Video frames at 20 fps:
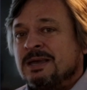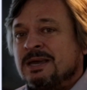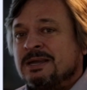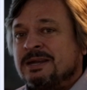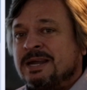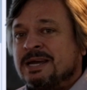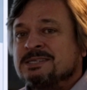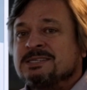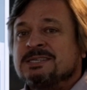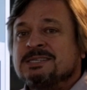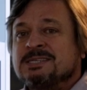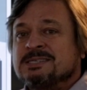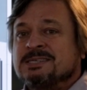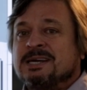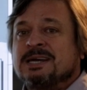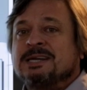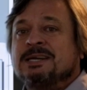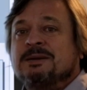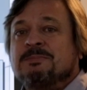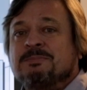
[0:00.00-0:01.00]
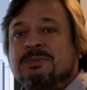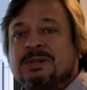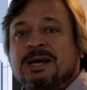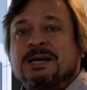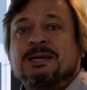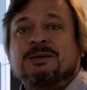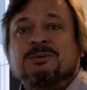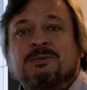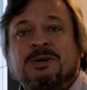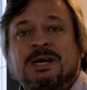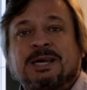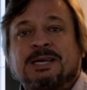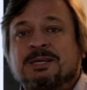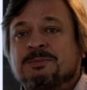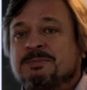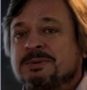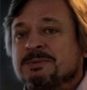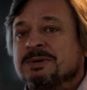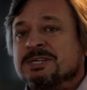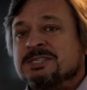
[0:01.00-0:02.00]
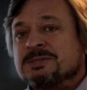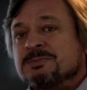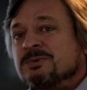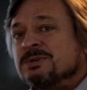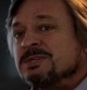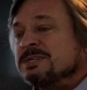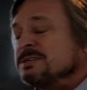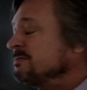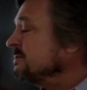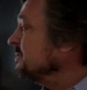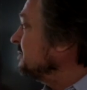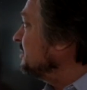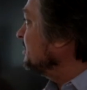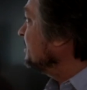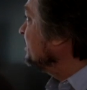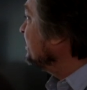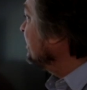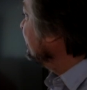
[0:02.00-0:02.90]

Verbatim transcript: And actually designing in black and white can be much more difficult